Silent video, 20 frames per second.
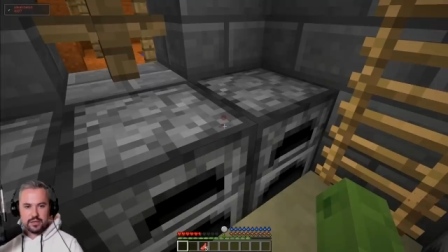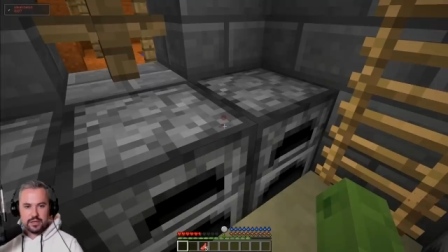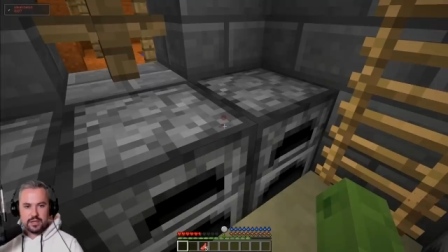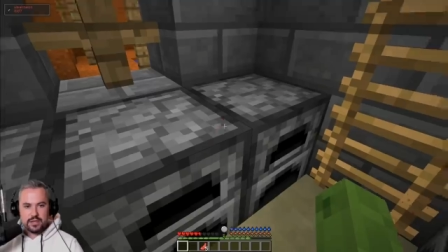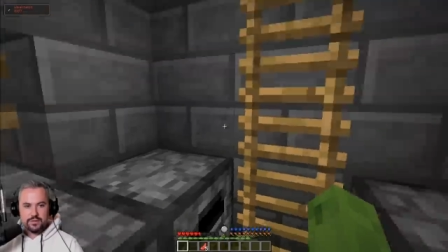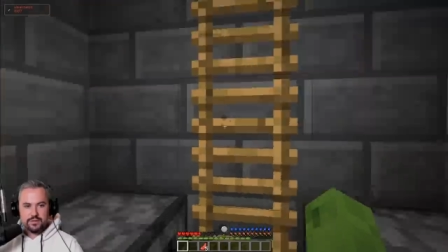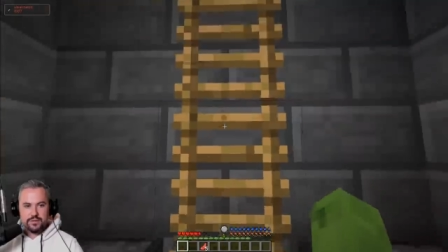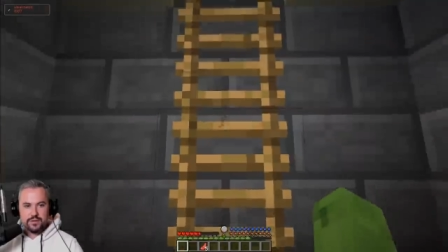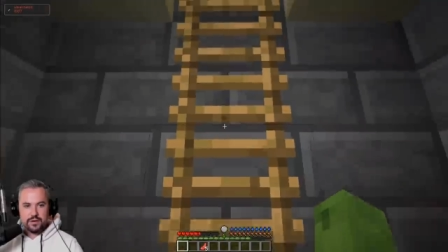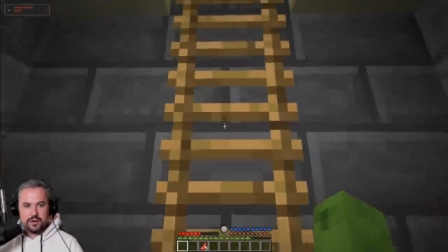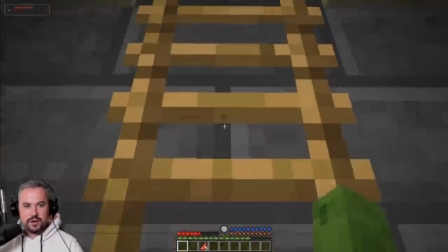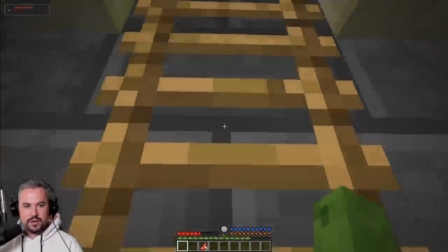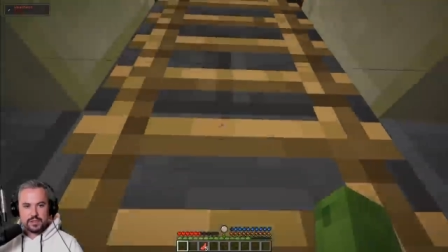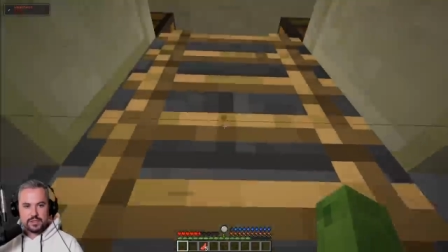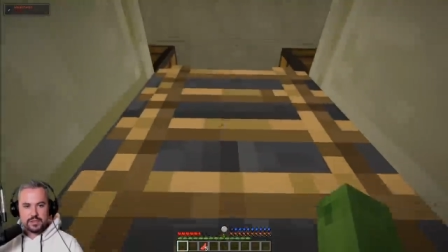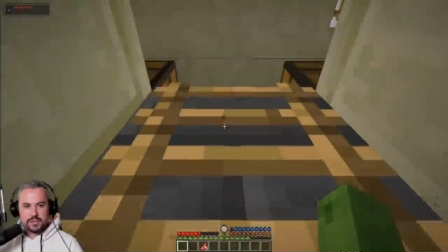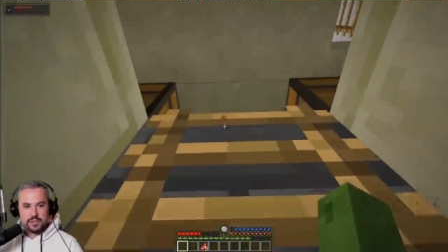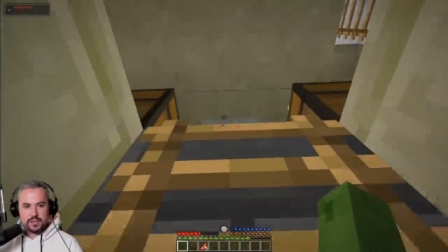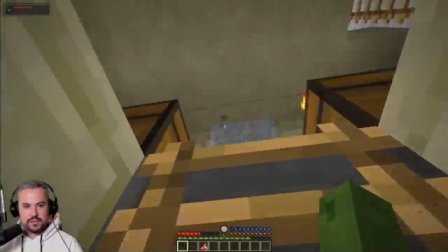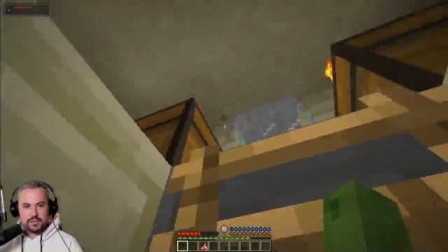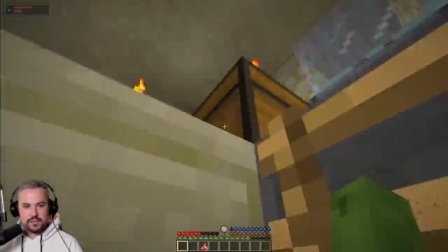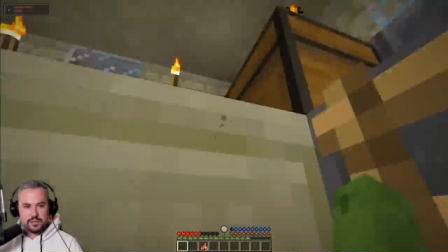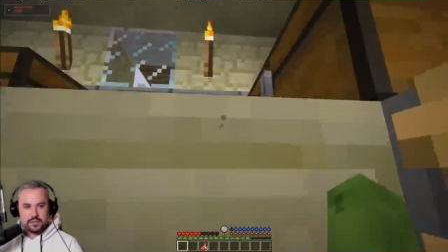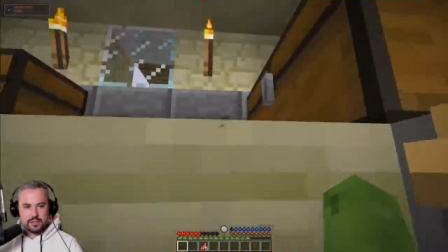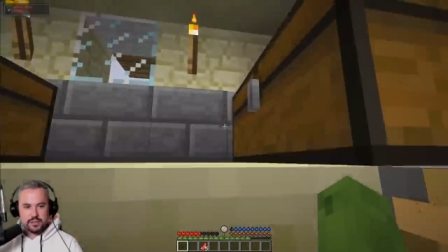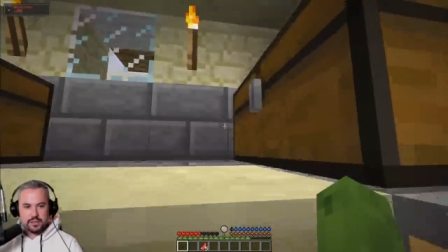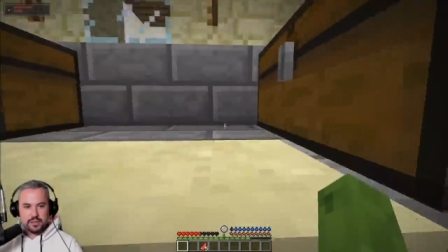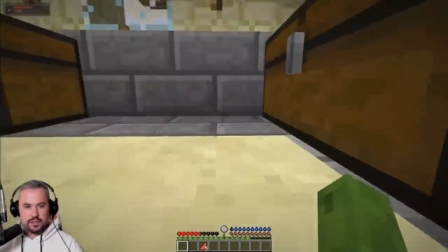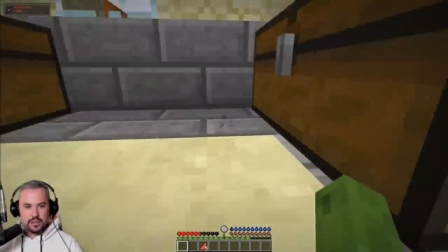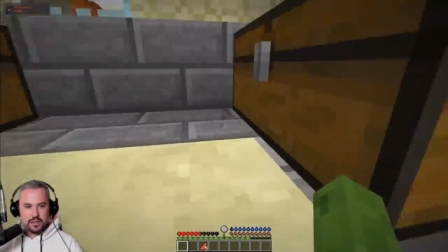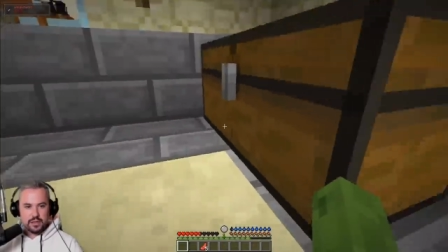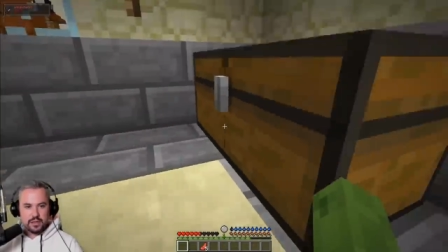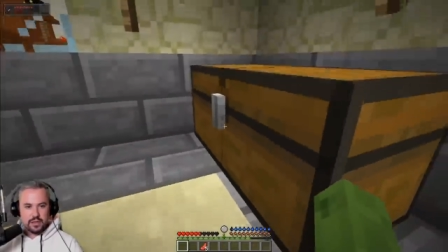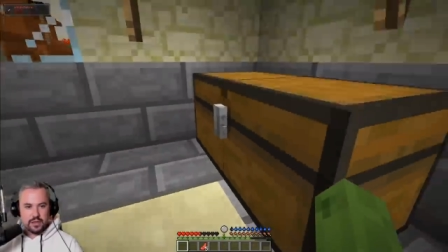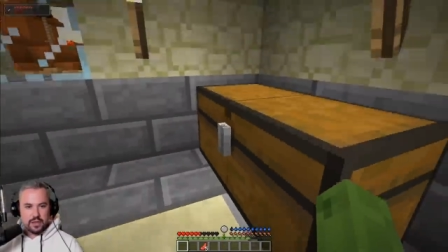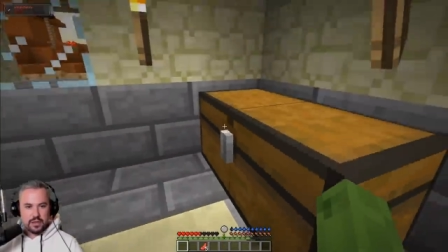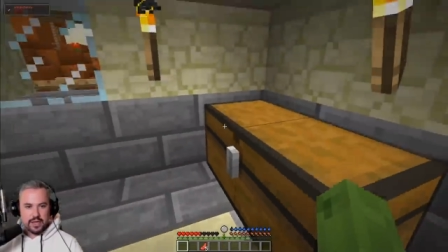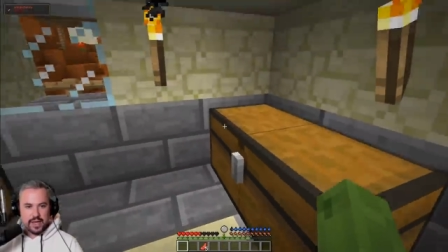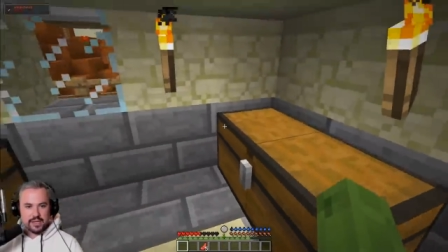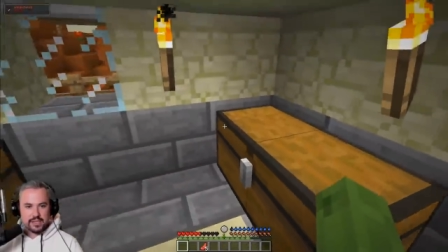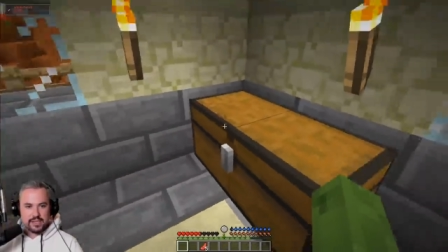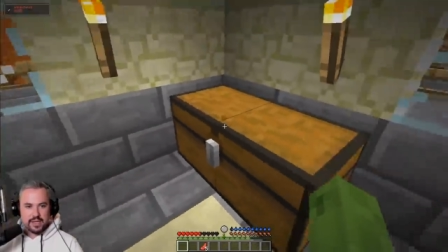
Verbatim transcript: in the furnaces. Okay, there's a